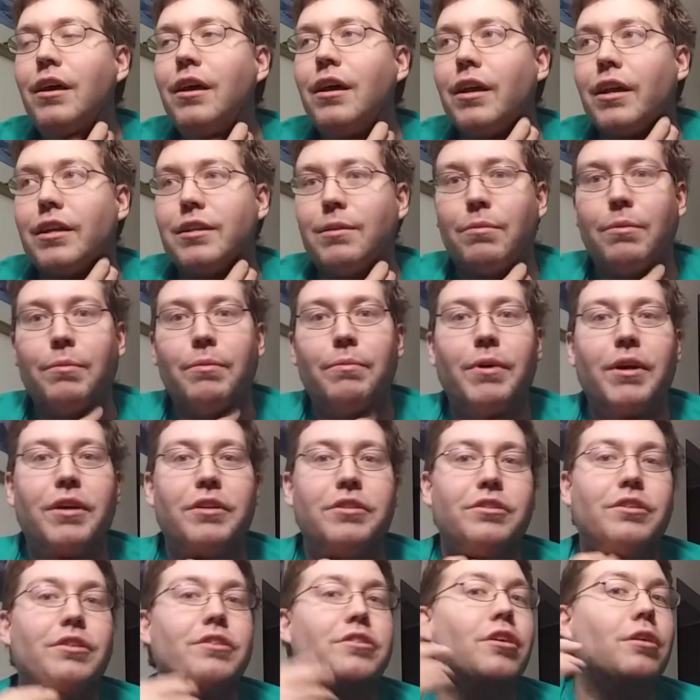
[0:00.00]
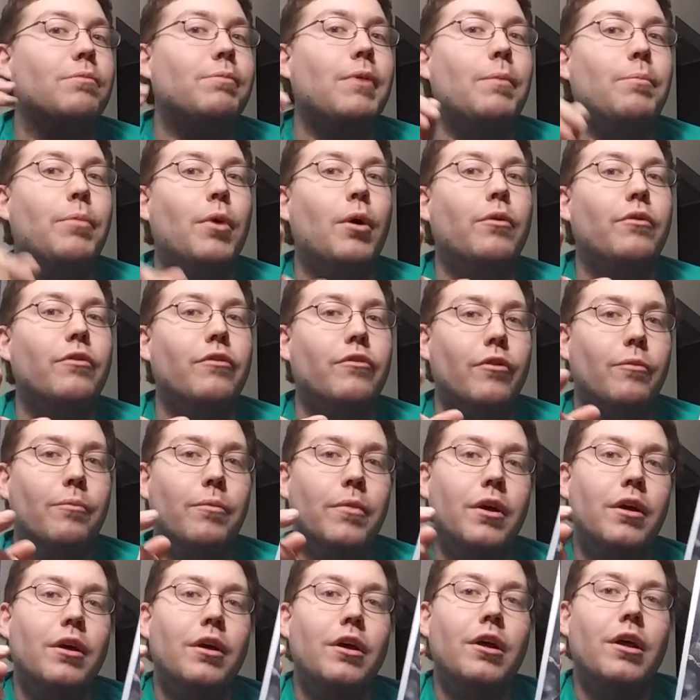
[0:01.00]
because I'm going to make sure to talk about both of
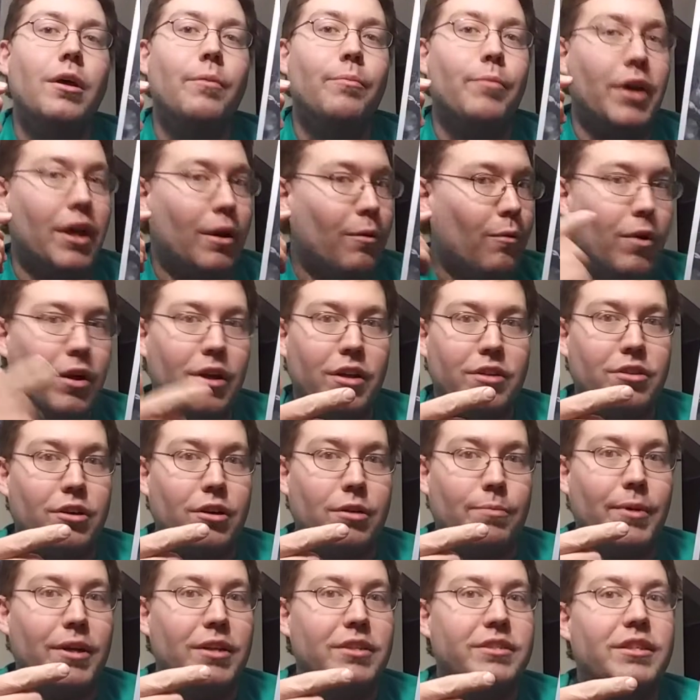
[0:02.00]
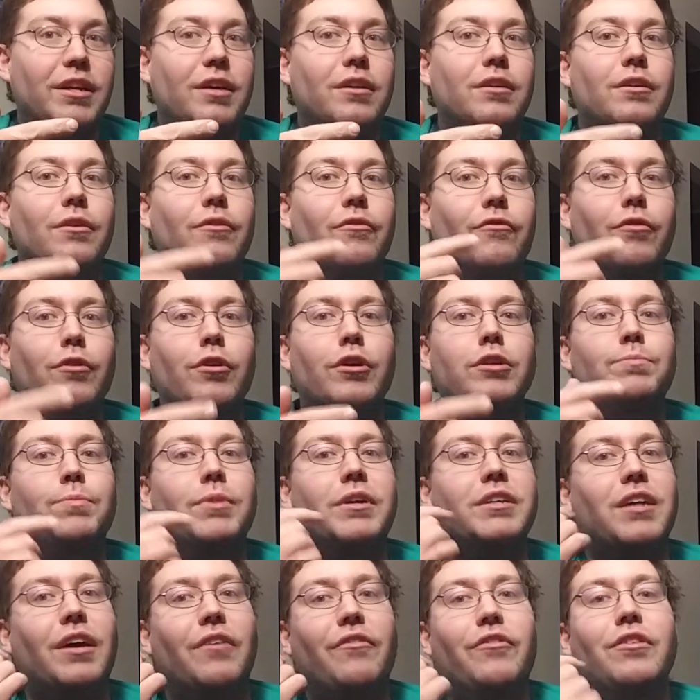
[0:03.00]
them. But I want to talk about Celica first
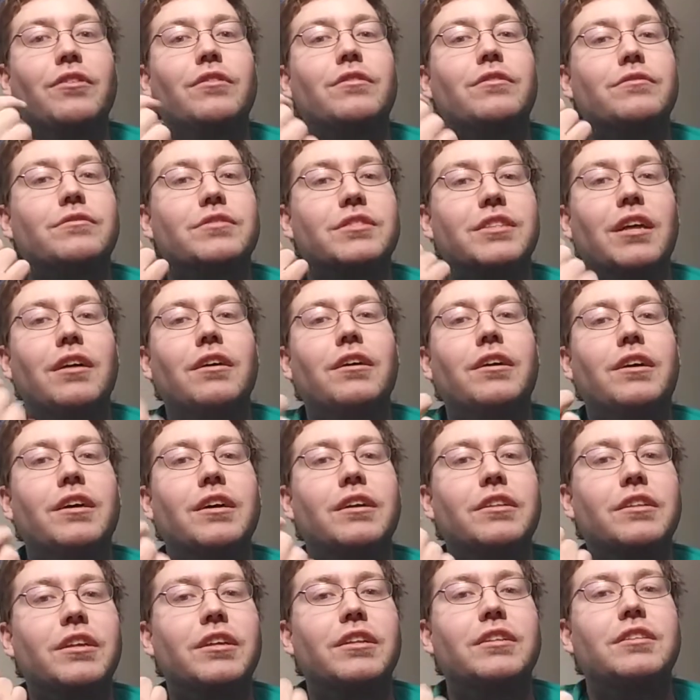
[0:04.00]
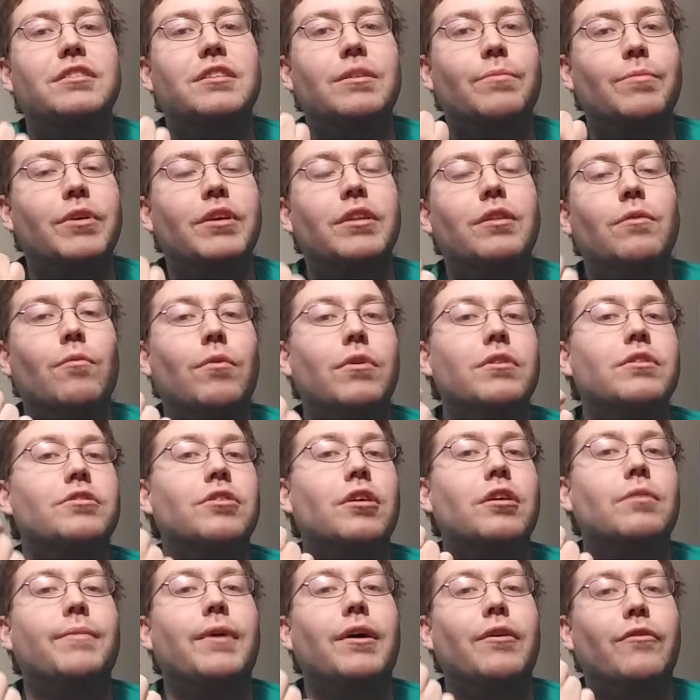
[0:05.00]
because I feel Celica needs to be the one to
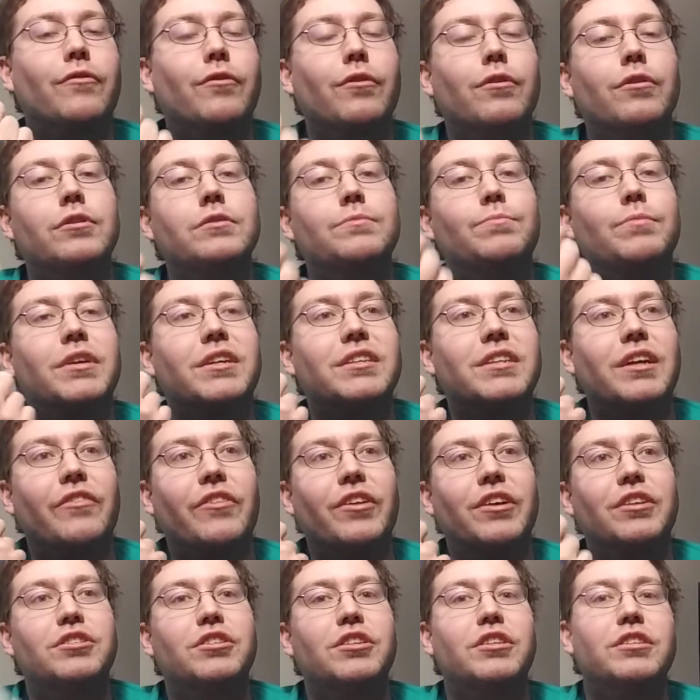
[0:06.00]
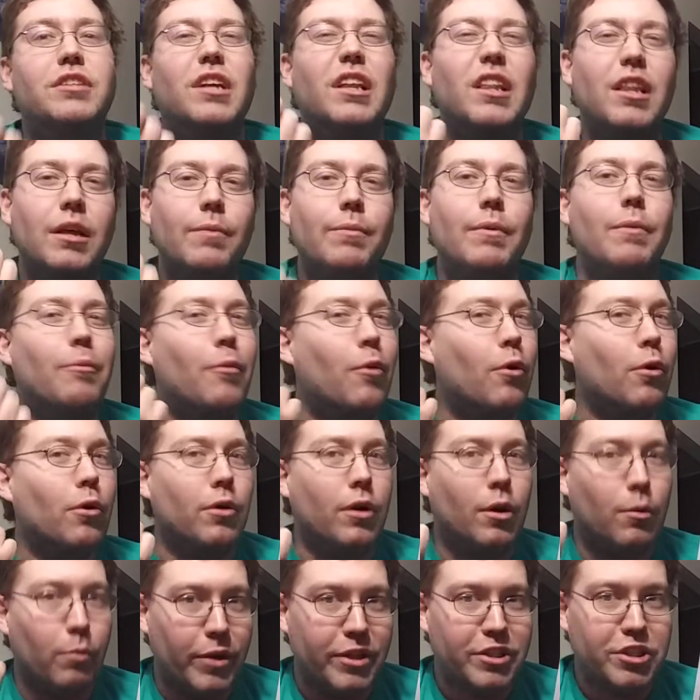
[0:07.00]
talk about first because I think she's a little bit
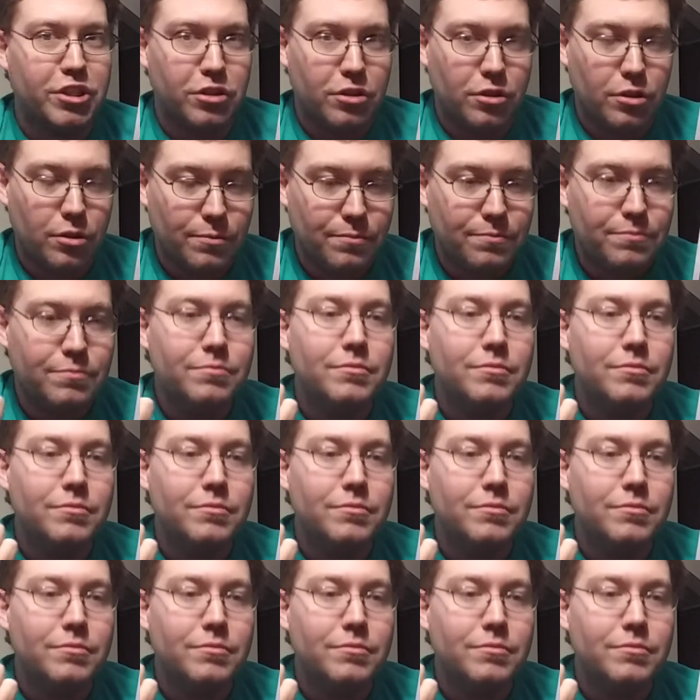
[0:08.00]
more original.